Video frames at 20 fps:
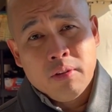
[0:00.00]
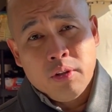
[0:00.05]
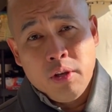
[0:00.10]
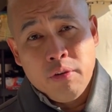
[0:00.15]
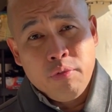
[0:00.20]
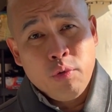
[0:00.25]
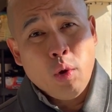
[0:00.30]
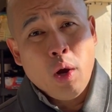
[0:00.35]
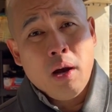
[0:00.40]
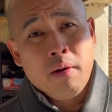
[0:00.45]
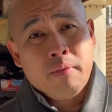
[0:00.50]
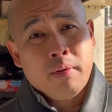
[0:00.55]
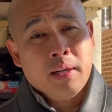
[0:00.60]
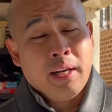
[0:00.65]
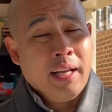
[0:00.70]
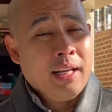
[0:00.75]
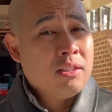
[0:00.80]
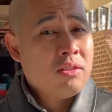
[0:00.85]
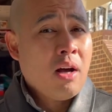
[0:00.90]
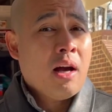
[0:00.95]
If you have an
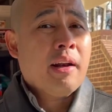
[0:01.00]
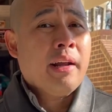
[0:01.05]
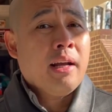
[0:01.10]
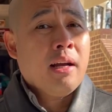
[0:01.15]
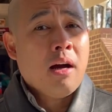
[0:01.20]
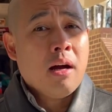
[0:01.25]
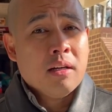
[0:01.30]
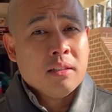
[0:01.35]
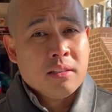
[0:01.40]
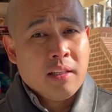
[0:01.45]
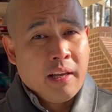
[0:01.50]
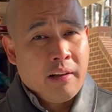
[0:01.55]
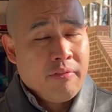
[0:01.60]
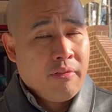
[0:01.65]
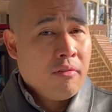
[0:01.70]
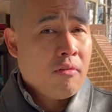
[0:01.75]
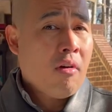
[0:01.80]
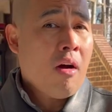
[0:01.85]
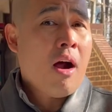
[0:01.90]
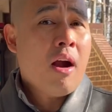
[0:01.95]
exotic cars like
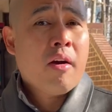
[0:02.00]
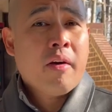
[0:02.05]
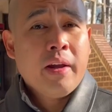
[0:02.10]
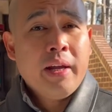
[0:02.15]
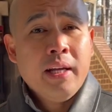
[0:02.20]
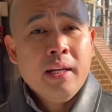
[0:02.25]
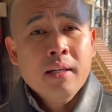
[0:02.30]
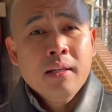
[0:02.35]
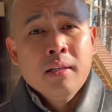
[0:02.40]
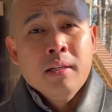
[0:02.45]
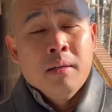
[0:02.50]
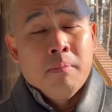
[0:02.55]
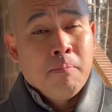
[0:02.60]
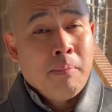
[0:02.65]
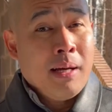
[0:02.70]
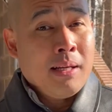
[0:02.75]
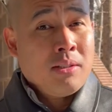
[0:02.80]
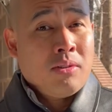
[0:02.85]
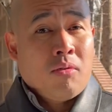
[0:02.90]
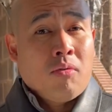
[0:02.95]
Ferrari,
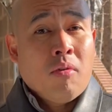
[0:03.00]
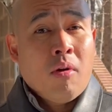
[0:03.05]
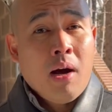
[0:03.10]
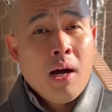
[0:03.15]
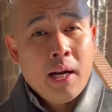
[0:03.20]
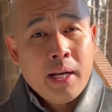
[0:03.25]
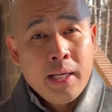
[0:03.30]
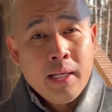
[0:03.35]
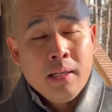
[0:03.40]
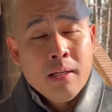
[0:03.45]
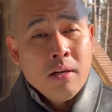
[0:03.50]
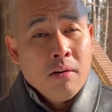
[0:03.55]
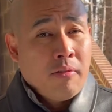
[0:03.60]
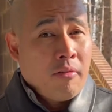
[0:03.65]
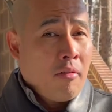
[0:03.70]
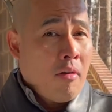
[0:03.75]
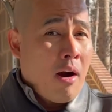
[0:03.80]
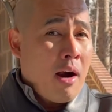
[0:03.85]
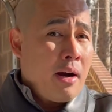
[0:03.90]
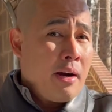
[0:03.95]
Maserati,
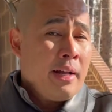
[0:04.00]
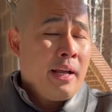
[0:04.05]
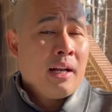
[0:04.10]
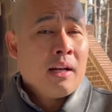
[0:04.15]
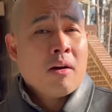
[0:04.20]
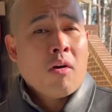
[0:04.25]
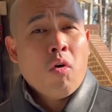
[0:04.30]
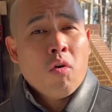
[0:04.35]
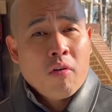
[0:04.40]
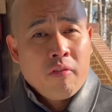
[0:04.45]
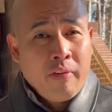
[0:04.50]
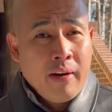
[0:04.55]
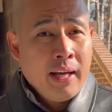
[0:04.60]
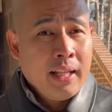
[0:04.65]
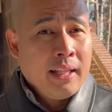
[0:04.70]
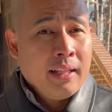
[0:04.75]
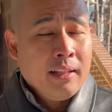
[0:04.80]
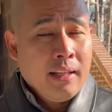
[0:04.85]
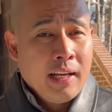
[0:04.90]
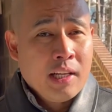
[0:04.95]
Ferrari and
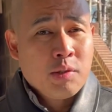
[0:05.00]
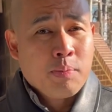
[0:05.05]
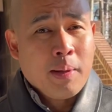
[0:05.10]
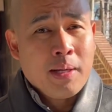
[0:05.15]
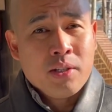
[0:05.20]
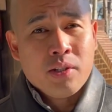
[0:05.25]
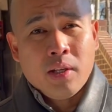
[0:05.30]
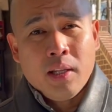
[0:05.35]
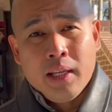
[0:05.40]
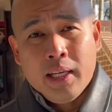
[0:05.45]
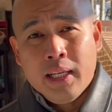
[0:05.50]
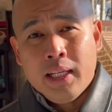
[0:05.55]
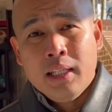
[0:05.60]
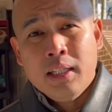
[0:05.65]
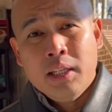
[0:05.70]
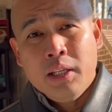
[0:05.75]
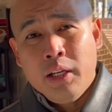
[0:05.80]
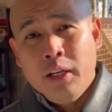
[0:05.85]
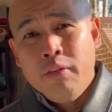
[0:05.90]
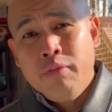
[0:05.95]
Corvette, especially
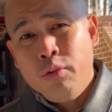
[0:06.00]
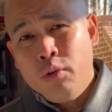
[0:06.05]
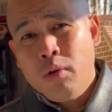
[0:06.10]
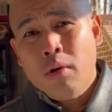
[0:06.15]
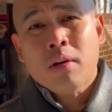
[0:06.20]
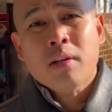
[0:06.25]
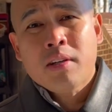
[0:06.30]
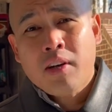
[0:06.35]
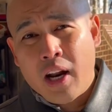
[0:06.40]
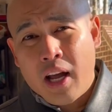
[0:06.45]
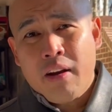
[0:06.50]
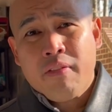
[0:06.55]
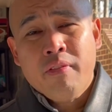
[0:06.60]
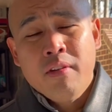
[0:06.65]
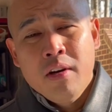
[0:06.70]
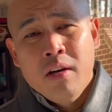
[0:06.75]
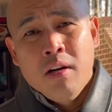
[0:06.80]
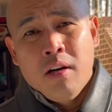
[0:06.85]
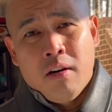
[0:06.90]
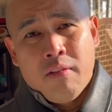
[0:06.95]
if you don't drive
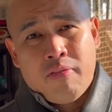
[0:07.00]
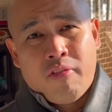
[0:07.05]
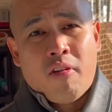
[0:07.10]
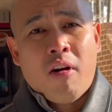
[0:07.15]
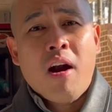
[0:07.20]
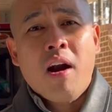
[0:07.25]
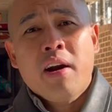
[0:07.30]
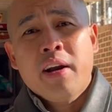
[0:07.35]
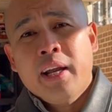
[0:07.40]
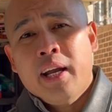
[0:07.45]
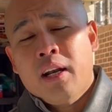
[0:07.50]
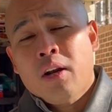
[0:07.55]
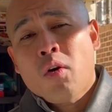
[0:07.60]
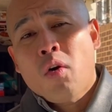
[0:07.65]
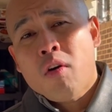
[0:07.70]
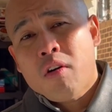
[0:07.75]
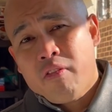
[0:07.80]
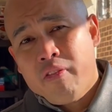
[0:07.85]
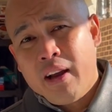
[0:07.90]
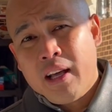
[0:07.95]
a Ferrari and
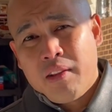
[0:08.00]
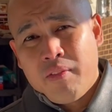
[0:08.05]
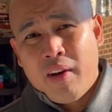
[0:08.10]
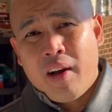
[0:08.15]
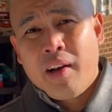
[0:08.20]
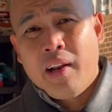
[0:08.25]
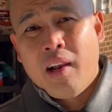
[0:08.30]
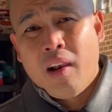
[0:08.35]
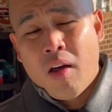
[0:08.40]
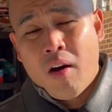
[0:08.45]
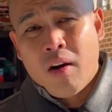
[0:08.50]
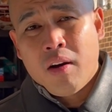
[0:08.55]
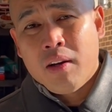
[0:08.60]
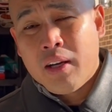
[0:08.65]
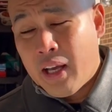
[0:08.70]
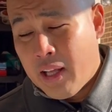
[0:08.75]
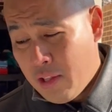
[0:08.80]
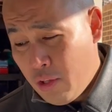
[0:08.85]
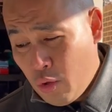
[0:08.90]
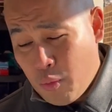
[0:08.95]
Corvette very long
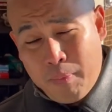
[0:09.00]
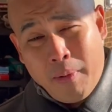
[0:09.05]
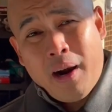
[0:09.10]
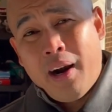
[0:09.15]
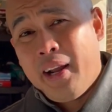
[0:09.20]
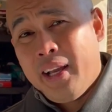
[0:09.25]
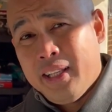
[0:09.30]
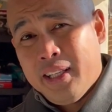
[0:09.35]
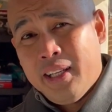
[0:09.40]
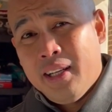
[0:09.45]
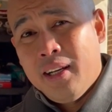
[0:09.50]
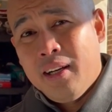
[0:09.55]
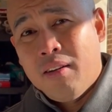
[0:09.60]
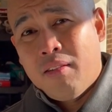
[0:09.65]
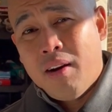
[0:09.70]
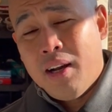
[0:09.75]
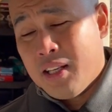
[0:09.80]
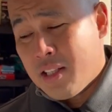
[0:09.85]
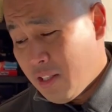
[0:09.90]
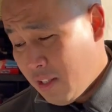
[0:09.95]
and you park it in a
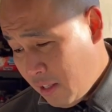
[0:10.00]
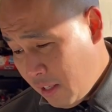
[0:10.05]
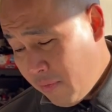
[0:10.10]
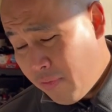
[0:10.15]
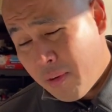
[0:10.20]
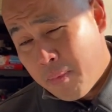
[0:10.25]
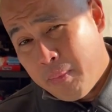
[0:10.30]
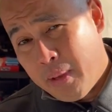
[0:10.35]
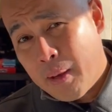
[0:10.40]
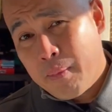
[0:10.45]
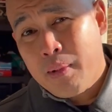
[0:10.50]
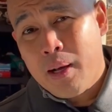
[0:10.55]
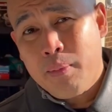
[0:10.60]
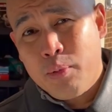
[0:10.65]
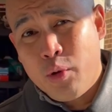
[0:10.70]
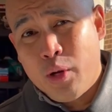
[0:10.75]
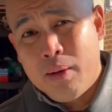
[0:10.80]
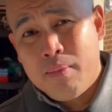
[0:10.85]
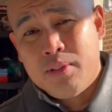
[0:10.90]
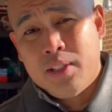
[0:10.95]
garage, even
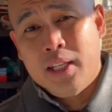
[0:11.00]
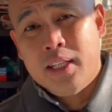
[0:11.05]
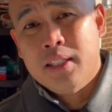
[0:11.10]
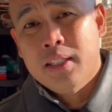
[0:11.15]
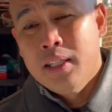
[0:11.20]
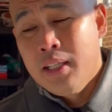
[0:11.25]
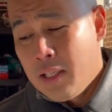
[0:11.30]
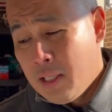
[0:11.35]
BMW M6,